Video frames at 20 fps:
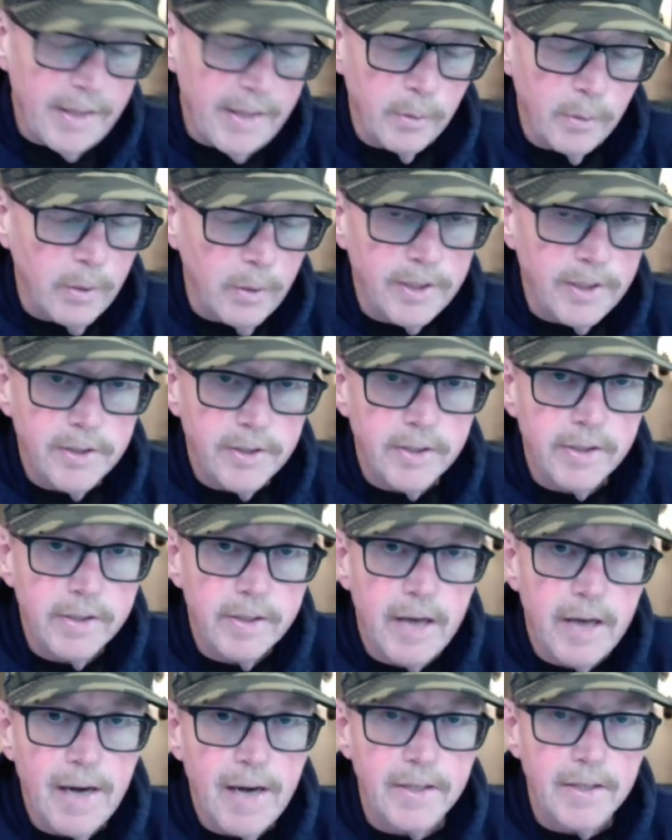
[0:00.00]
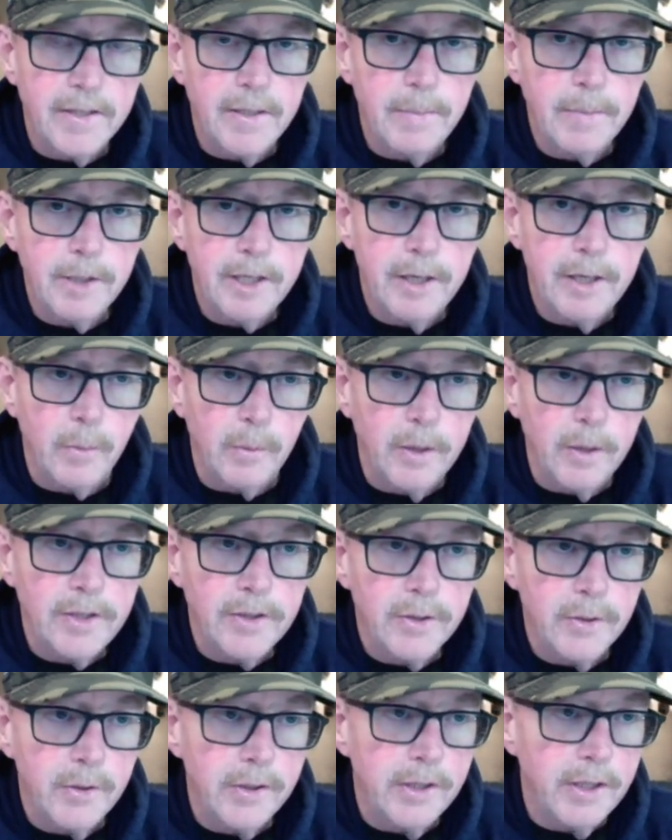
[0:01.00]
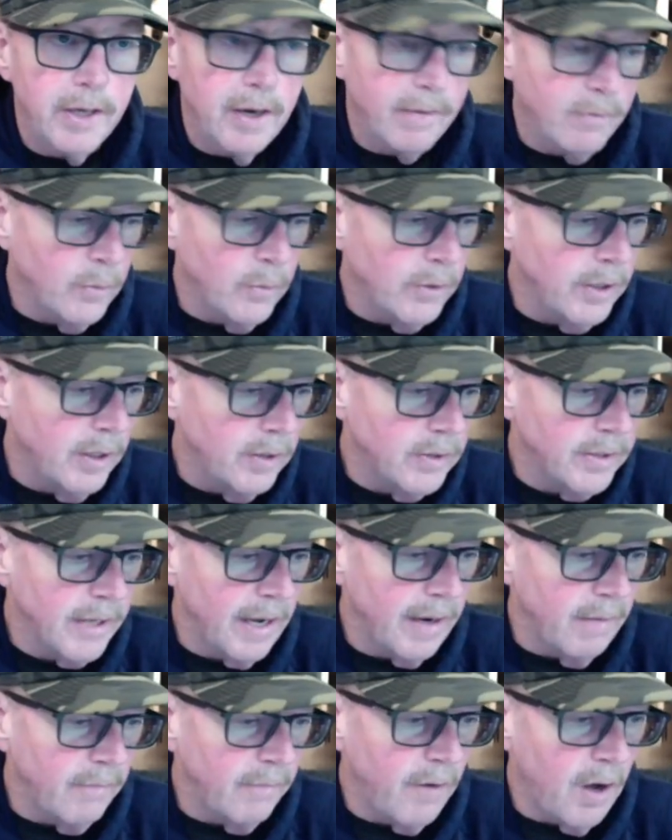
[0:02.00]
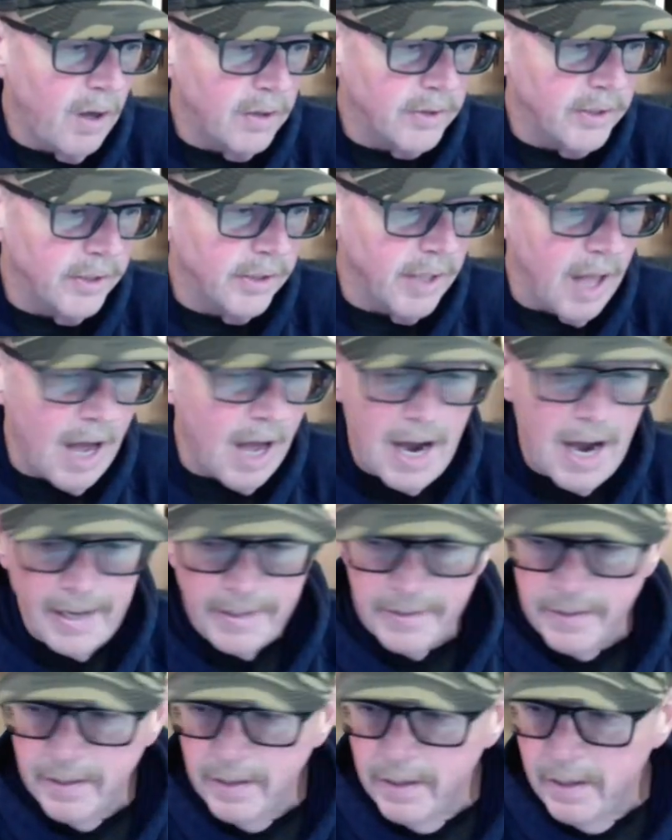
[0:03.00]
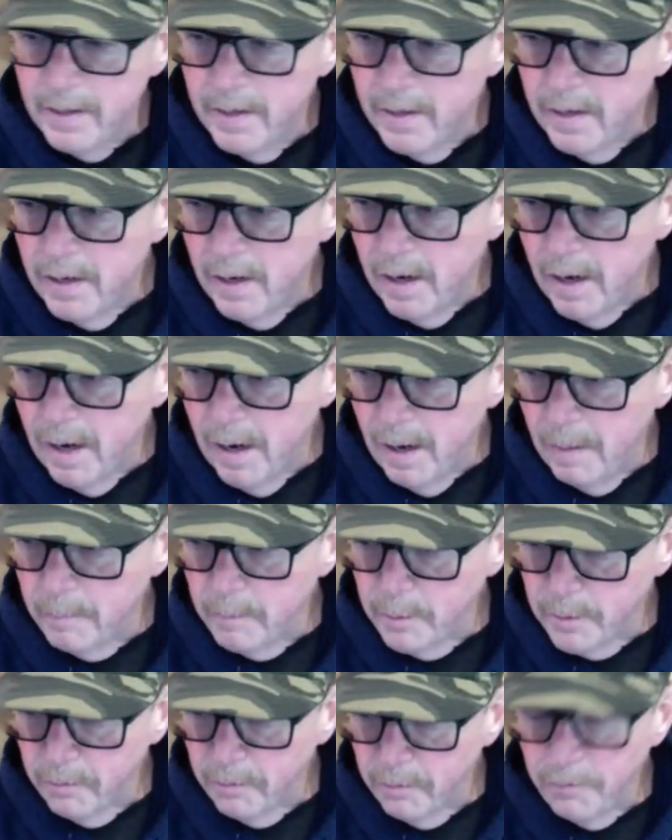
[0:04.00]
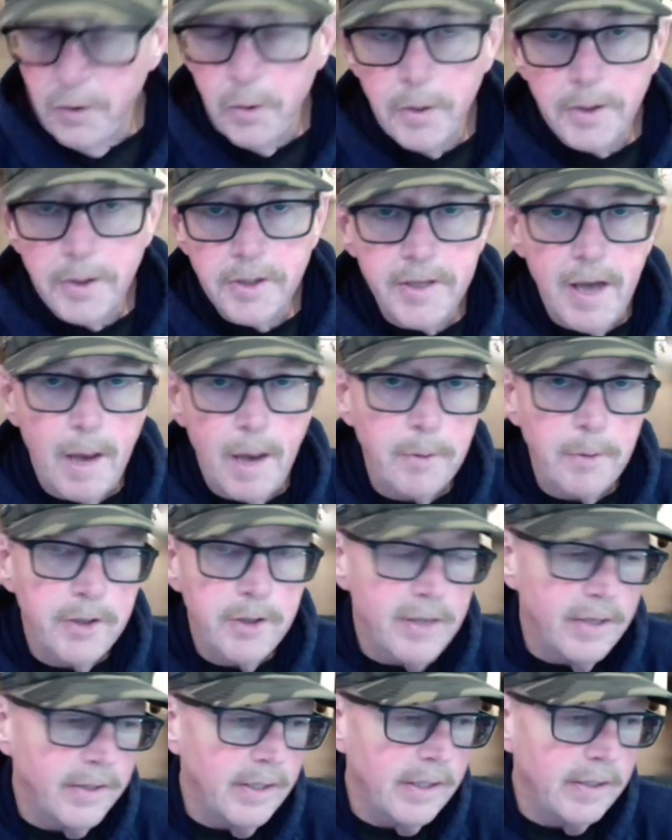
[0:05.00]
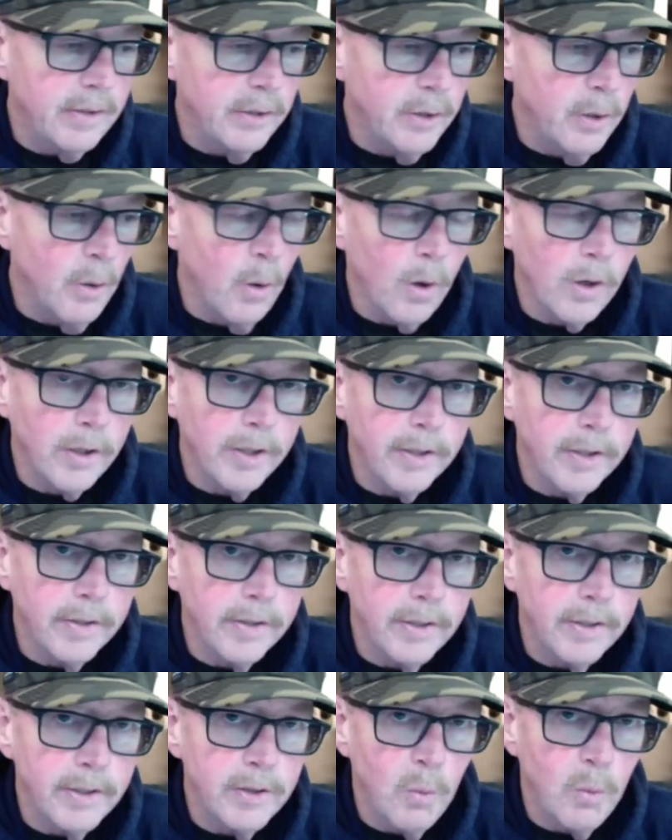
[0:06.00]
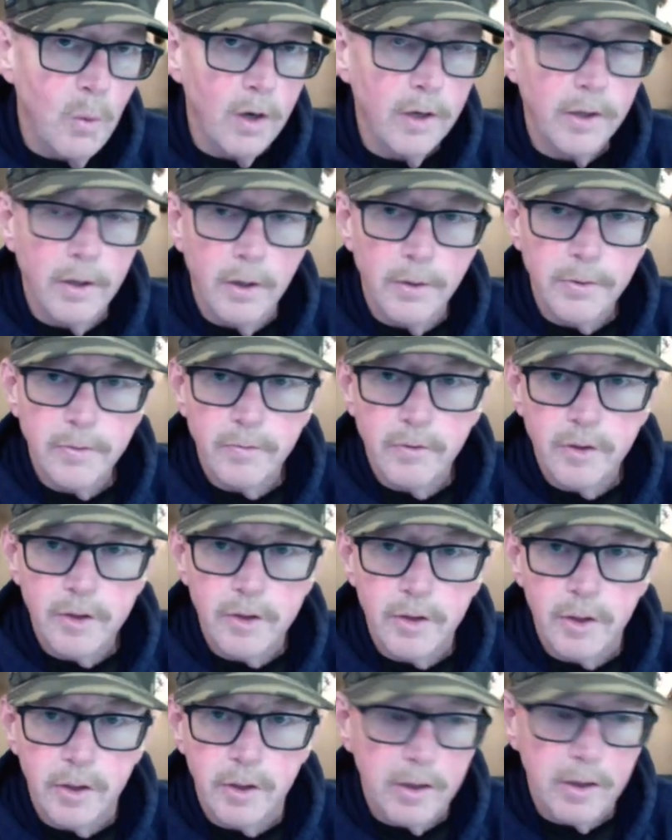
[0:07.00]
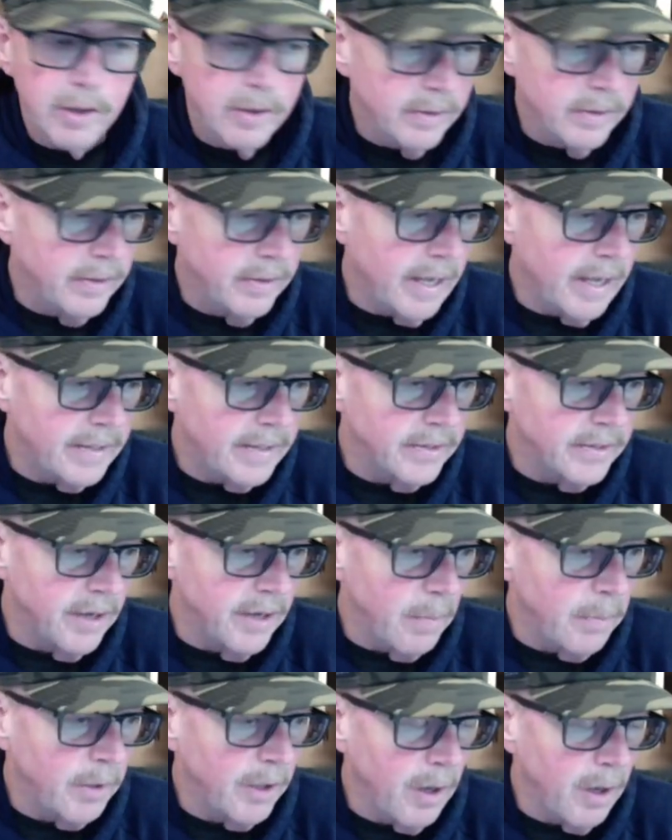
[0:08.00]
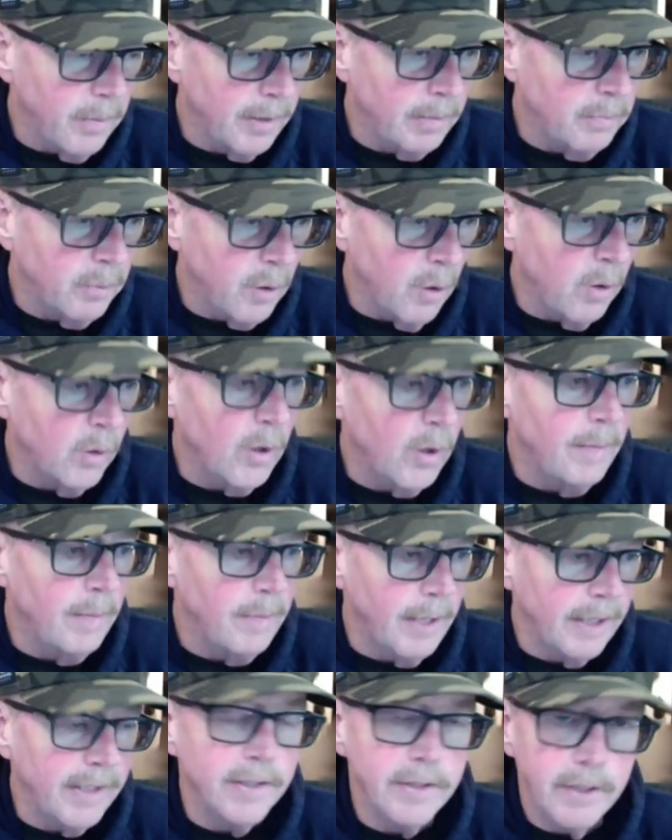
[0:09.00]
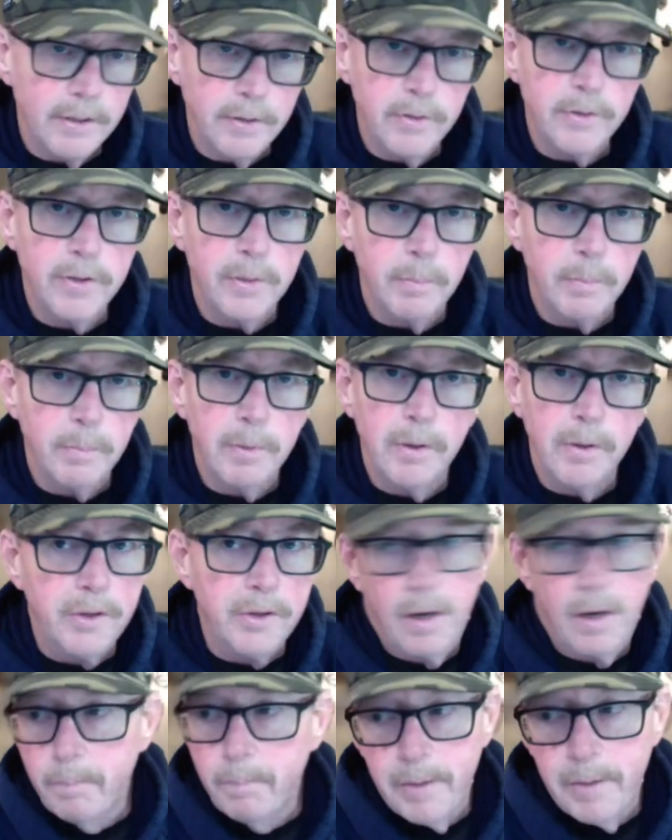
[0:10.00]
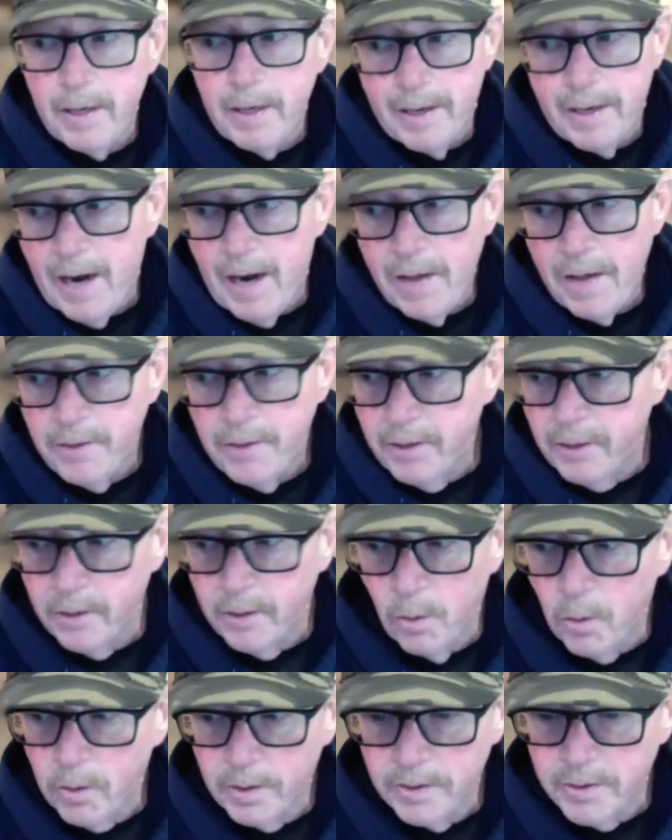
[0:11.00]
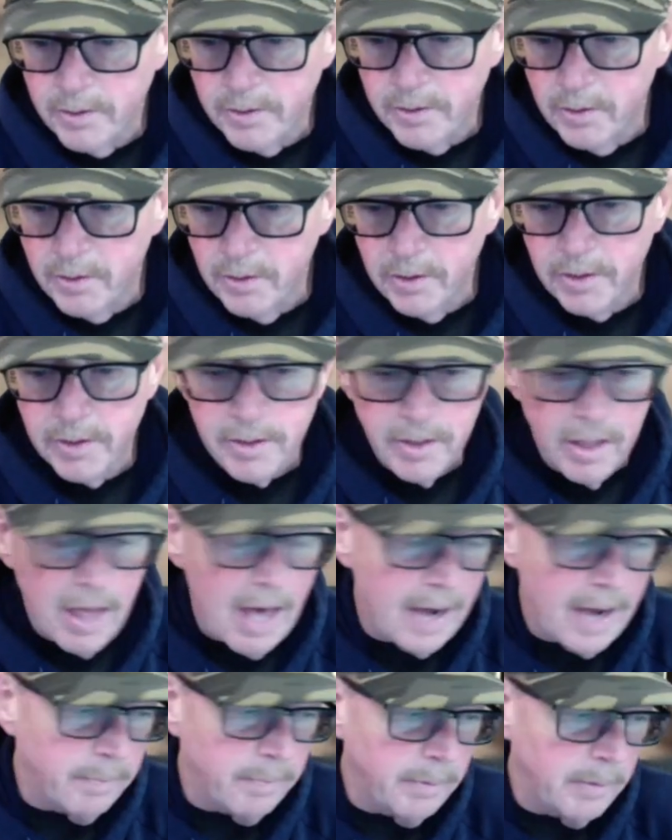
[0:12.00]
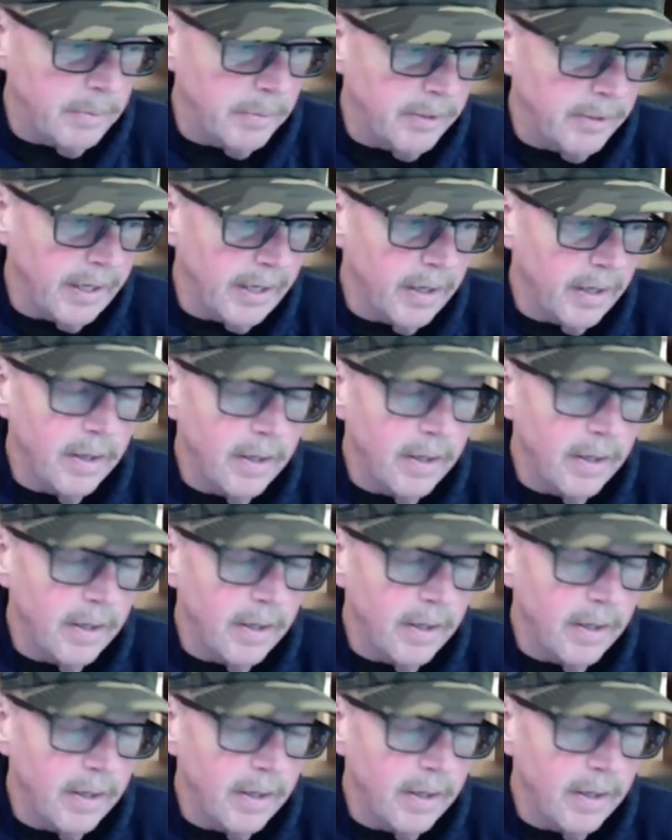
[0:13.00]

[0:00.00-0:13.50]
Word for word: the rich kind of seem to get richer, and then everyone else kind of falls in line. Um, there's a few exceptions. I think York is one of those for sure. That's an up and coming program that continues to build up, and, and, I think York is as good as a lot of people there.